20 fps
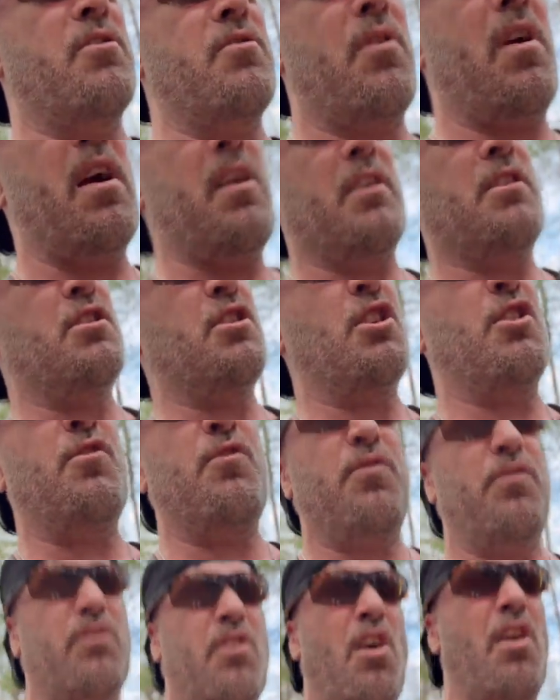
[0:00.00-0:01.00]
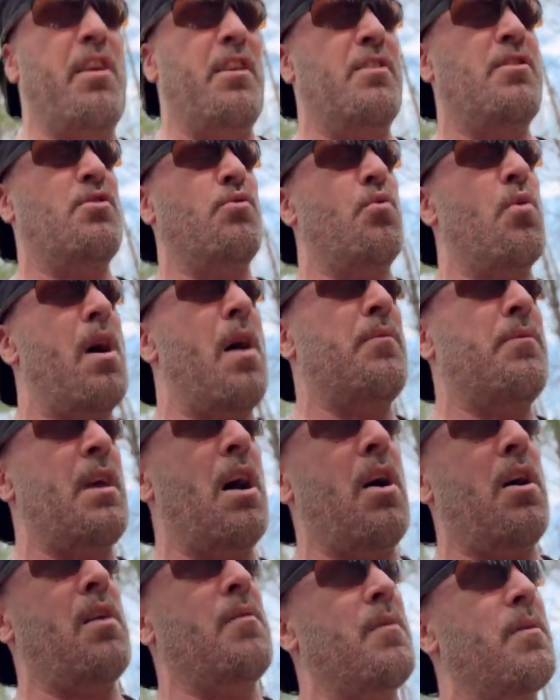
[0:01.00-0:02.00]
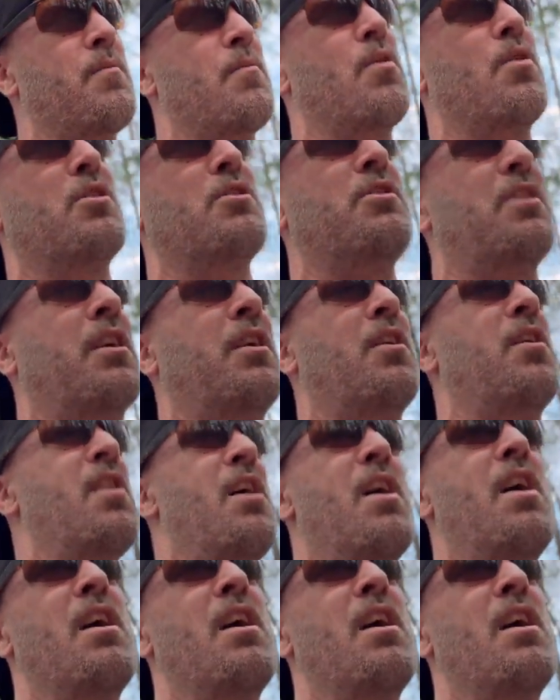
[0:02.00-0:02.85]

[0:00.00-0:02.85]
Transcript: trail that's just flooded, swamped out on my motorcycle.